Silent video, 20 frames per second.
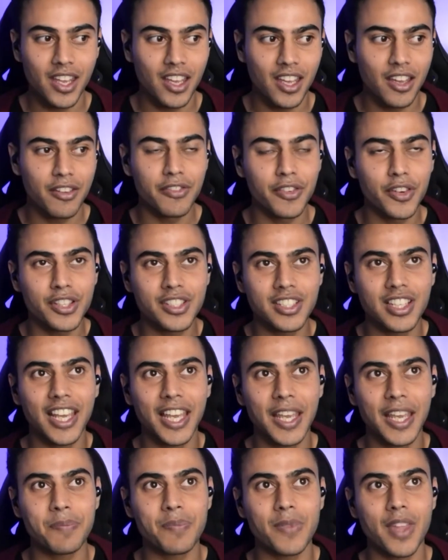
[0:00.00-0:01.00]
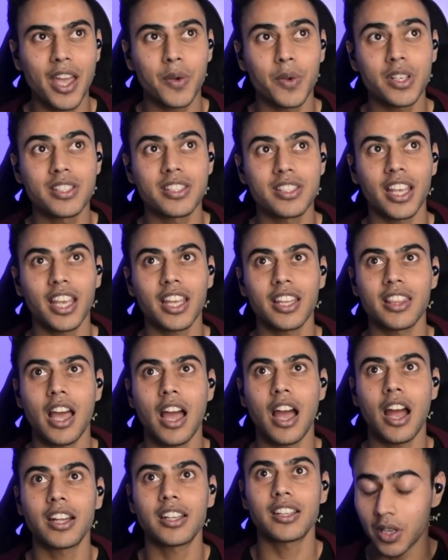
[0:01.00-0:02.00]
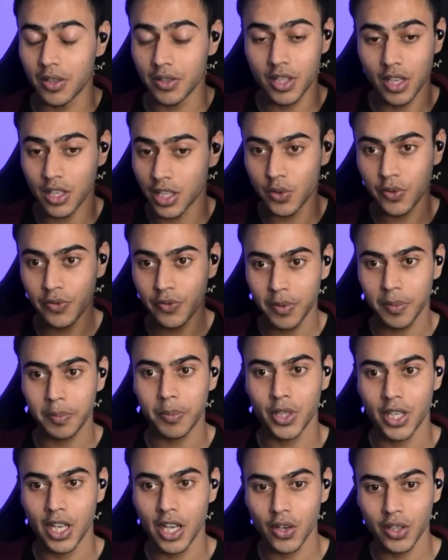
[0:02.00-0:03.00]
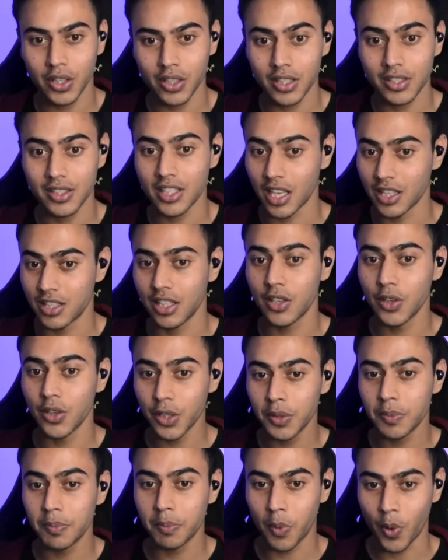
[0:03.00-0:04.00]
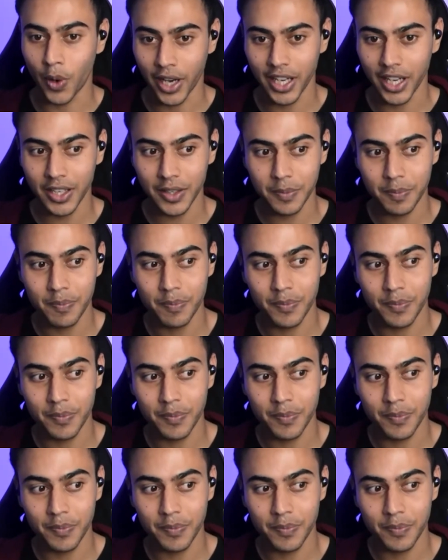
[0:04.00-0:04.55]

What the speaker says: Firstly, I would say that you've put out such a good point: the